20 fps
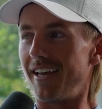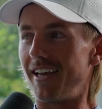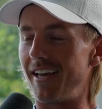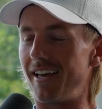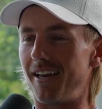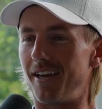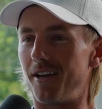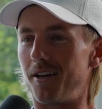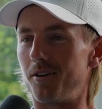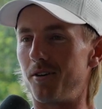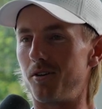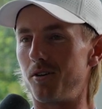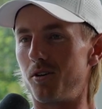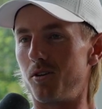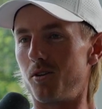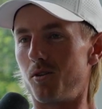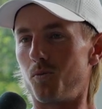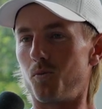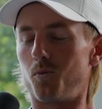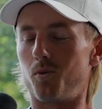And
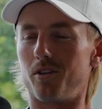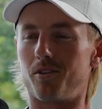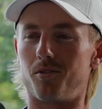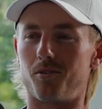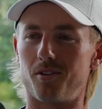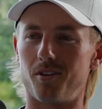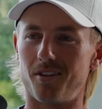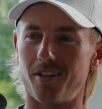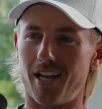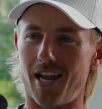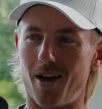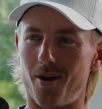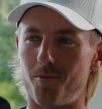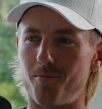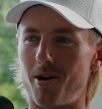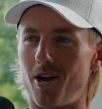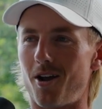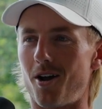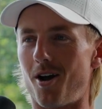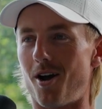with how
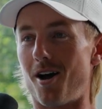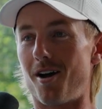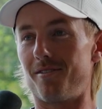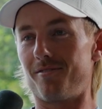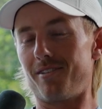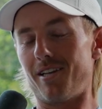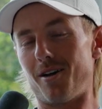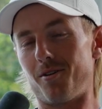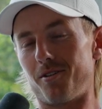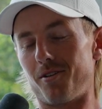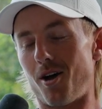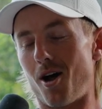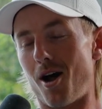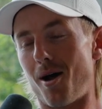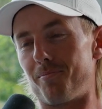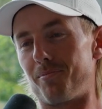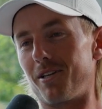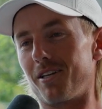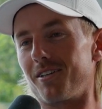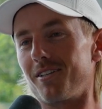
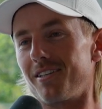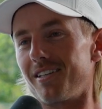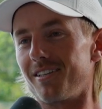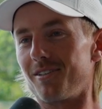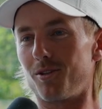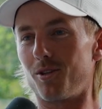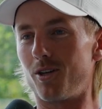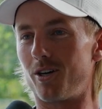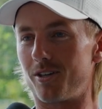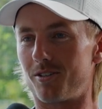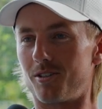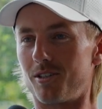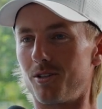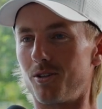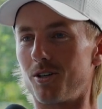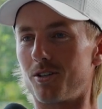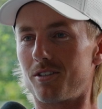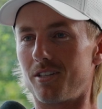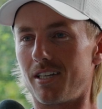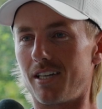optically it looks
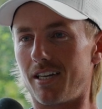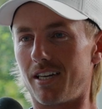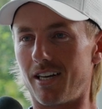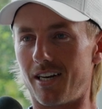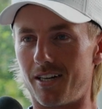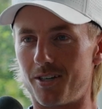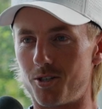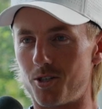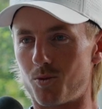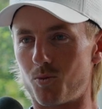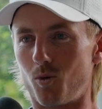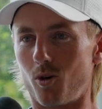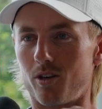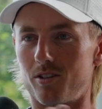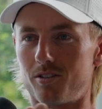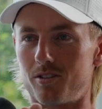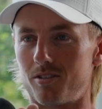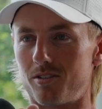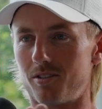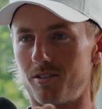like it kind of just
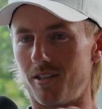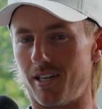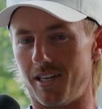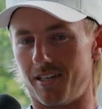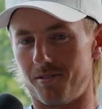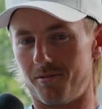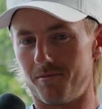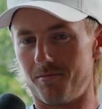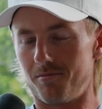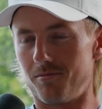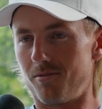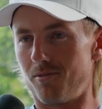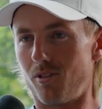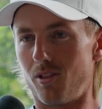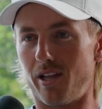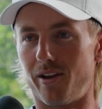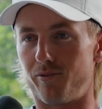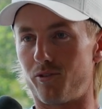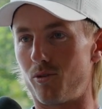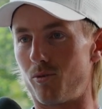works like
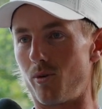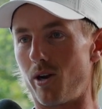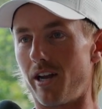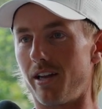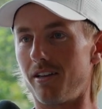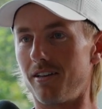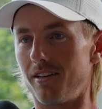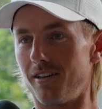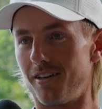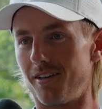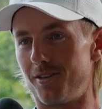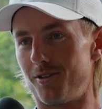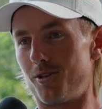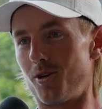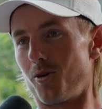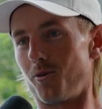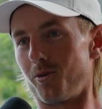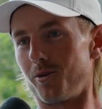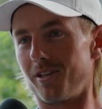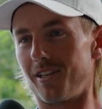left to right. You
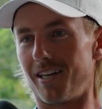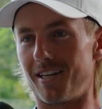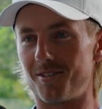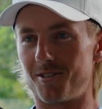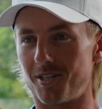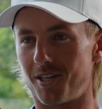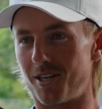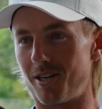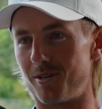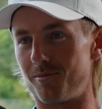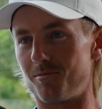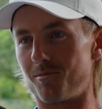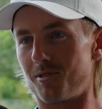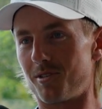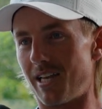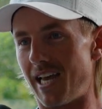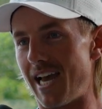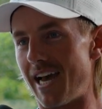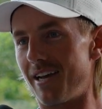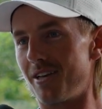don't realize it
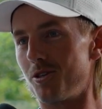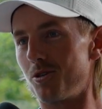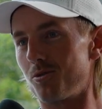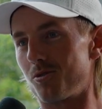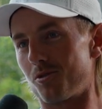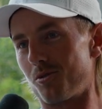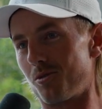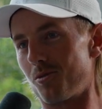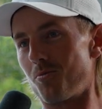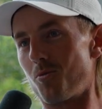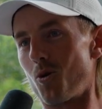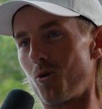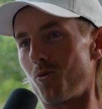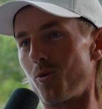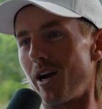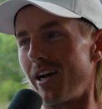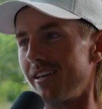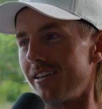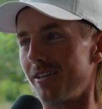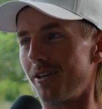comes at you. So the more
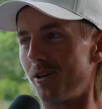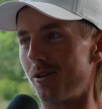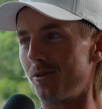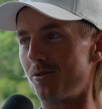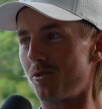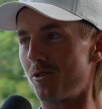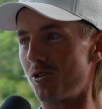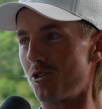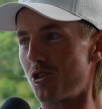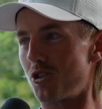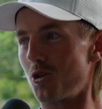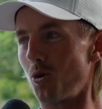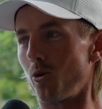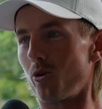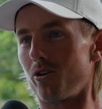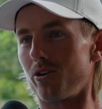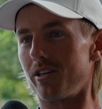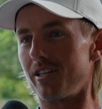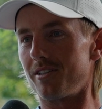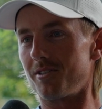right it goes, the
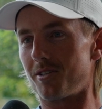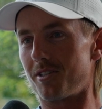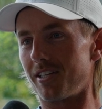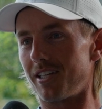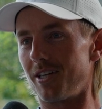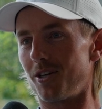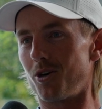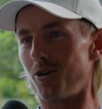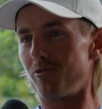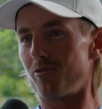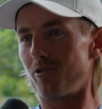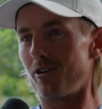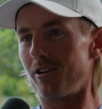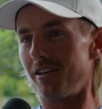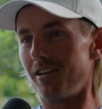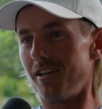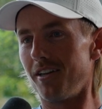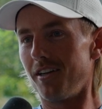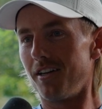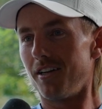shorter it is to get over
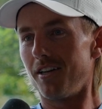it.